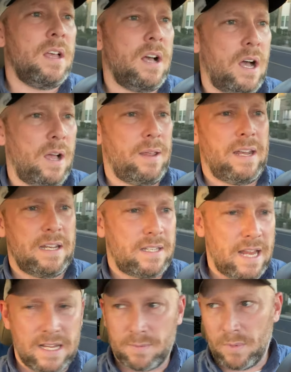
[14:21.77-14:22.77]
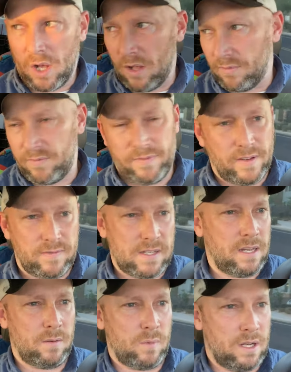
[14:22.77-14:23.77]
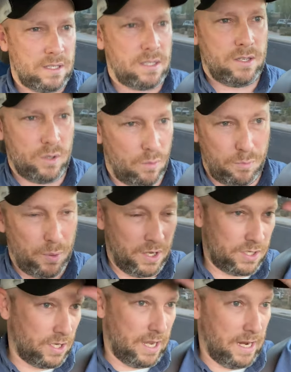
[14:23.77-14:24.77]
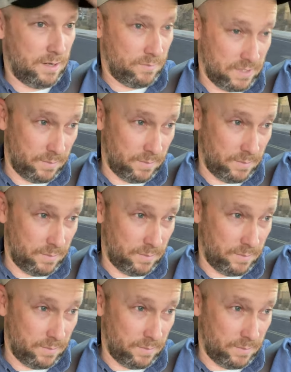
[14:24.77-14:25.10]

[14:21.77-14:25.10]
and it takes me all 15 minutes to do a bunch of items.